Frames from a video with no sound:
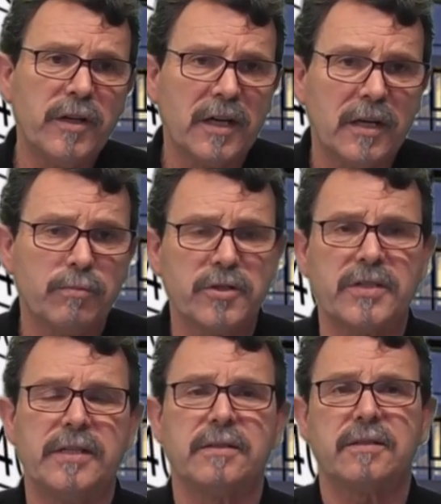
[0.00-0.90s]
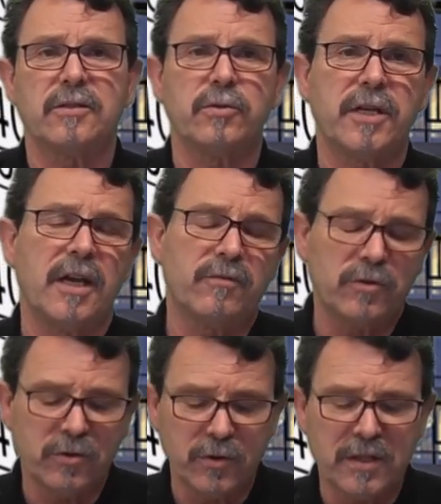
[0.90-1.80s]
100%. So you have to
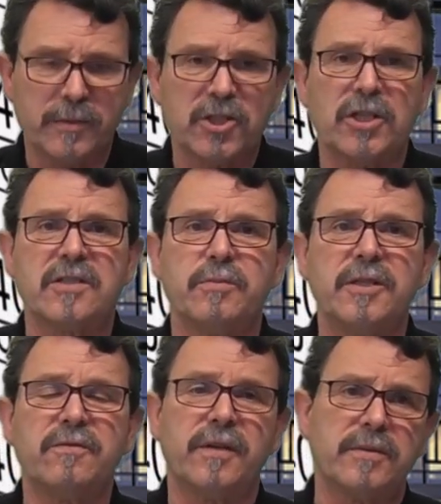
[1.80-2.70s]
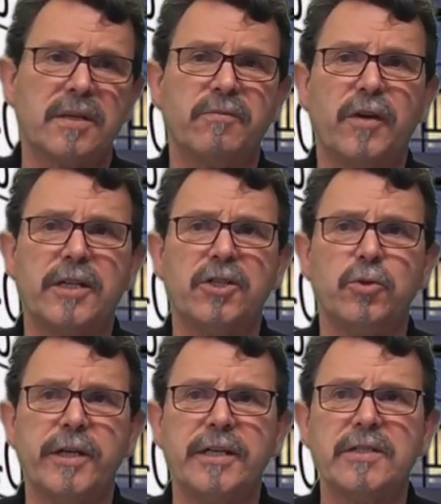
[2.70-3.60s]
do some adjustments, some
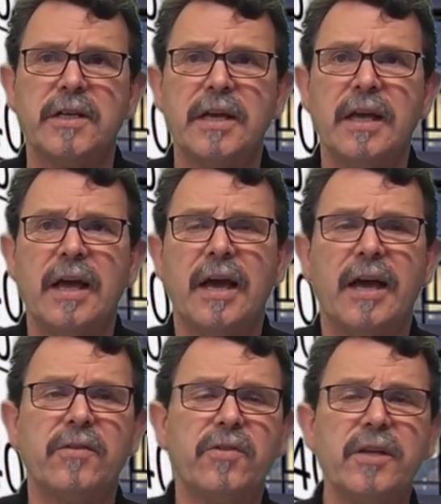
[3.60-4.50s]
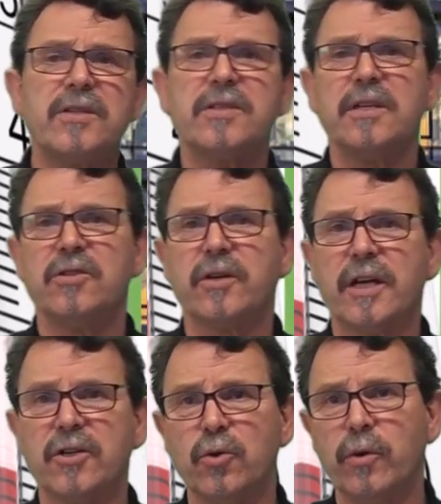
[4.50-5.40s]
fine-tunings. And this you
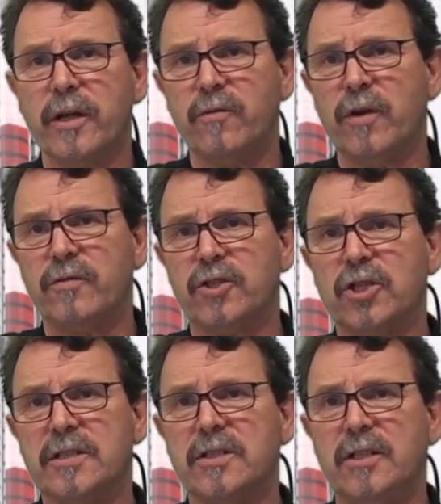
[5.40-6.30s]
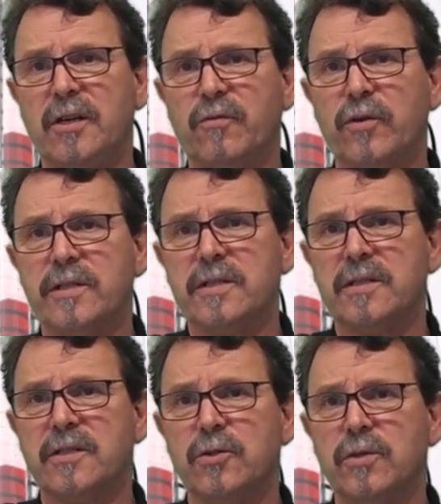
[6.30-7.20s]
can do if you have adjusted here, for
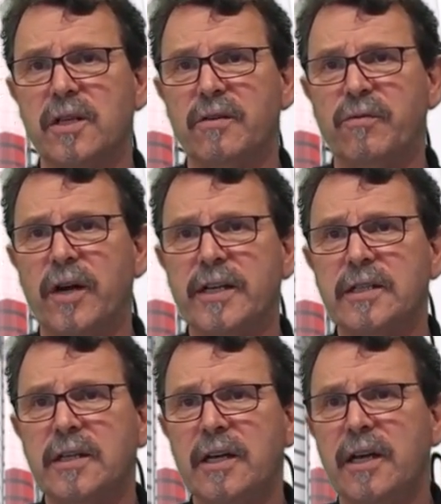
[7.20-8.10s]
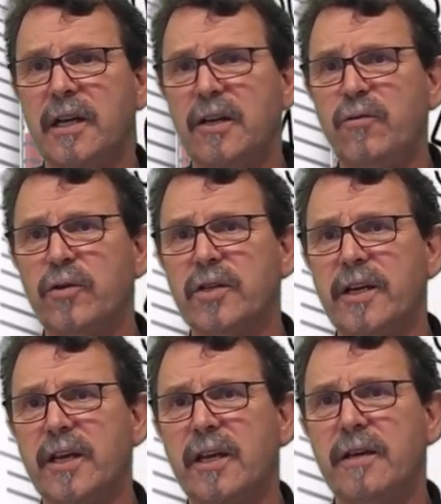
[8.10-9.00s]
instance, user-defined. If you
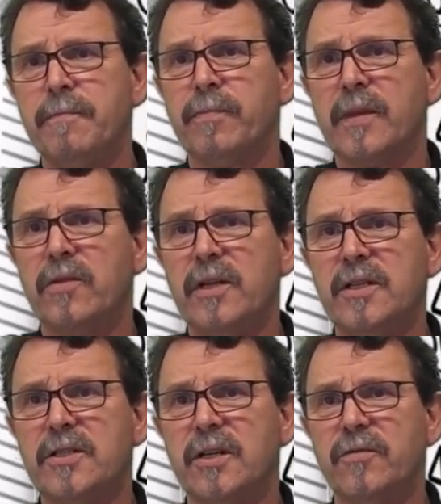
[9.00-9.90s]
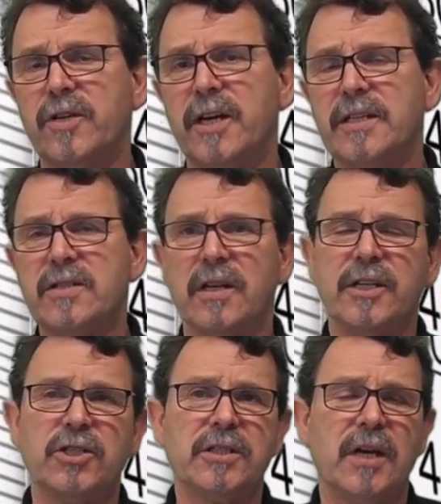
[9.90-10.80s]
take this via
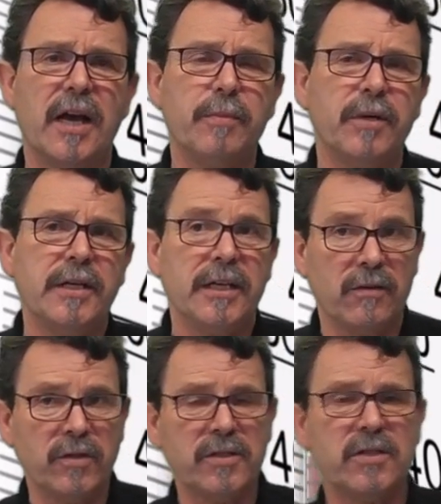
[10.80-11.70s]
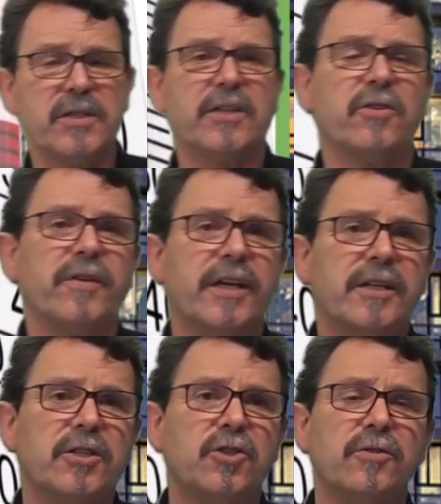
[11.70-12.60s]
installation type, if this is
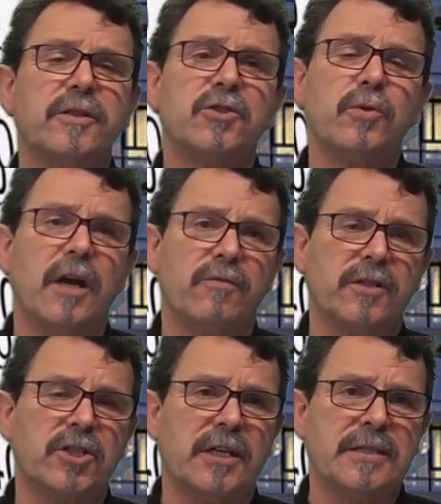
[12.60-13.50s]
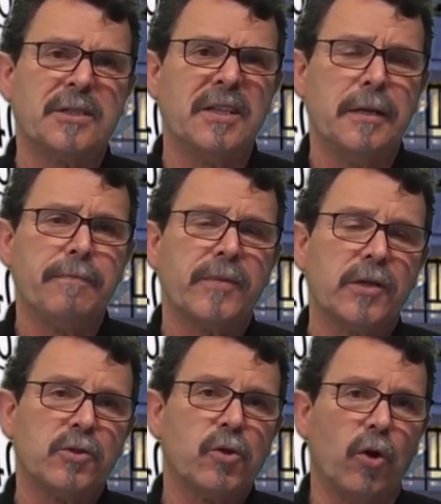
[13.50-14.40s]
activated, you do have the chance
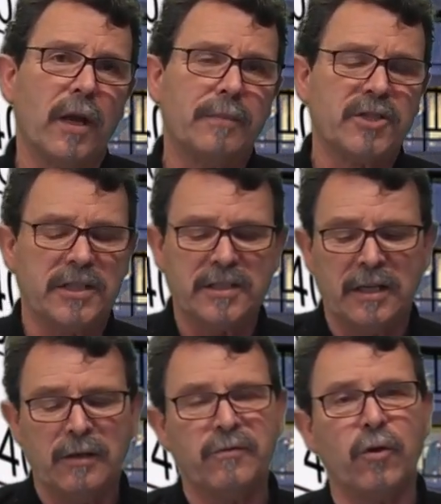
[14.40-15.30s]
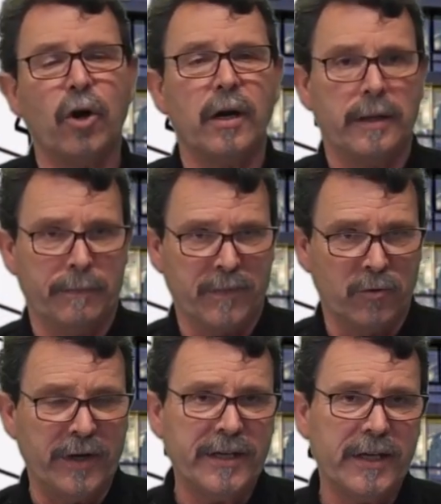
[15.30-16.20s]
to call up just for
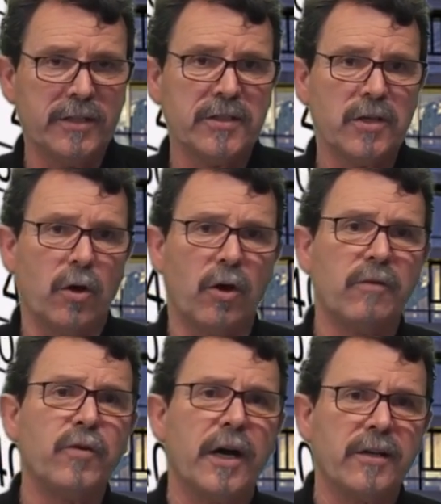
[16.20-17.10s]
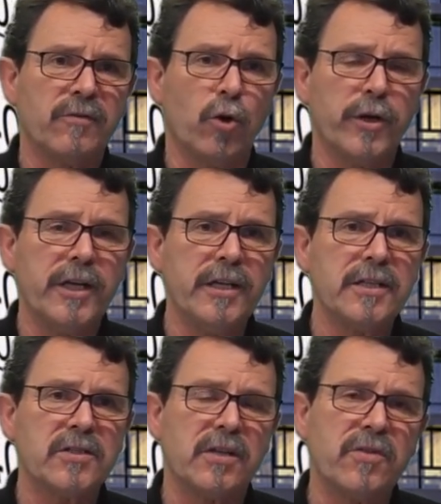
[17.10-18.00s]
radiators or for underfloor
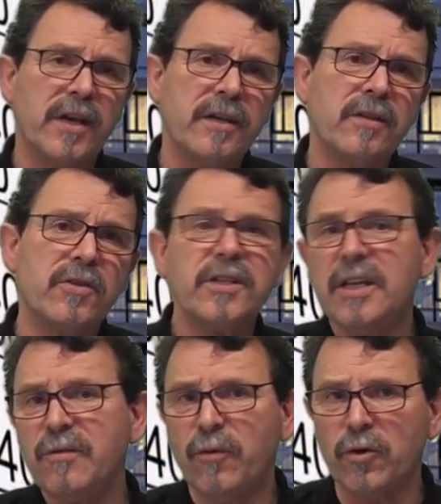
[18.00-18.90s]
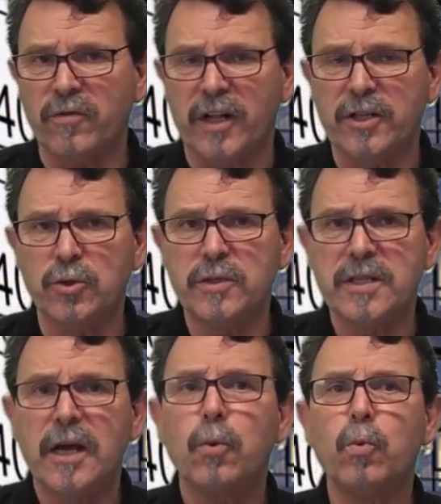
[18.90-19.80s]
heatings, and then the default values
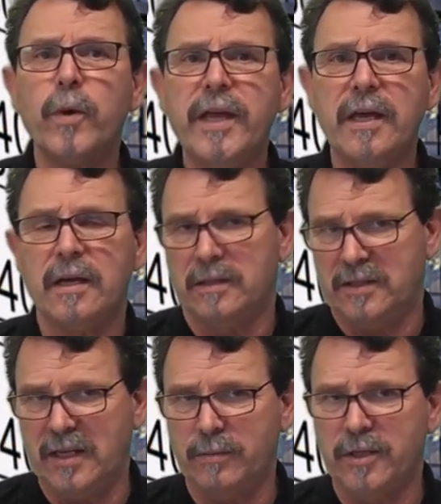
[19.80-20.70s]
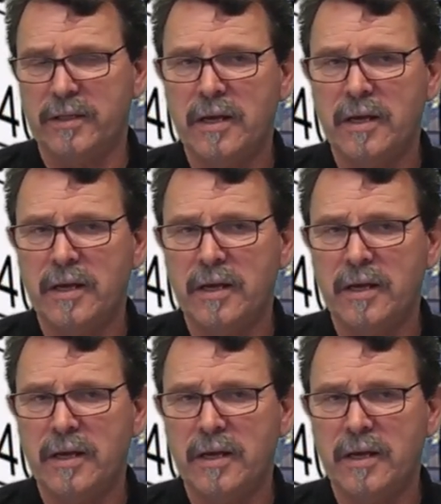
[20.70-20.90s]
we, Theben,